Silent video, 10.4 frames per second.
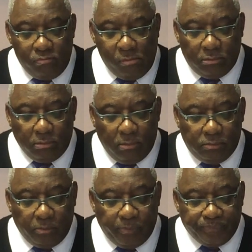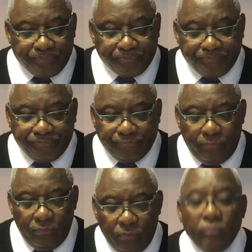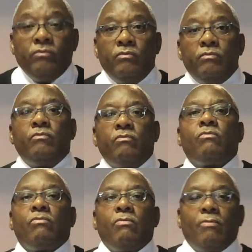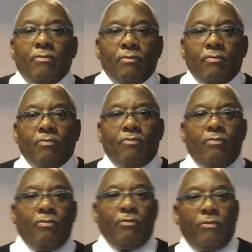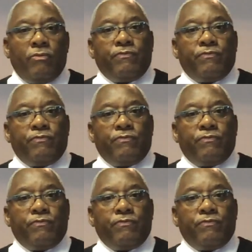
I might display my power in you, and that my name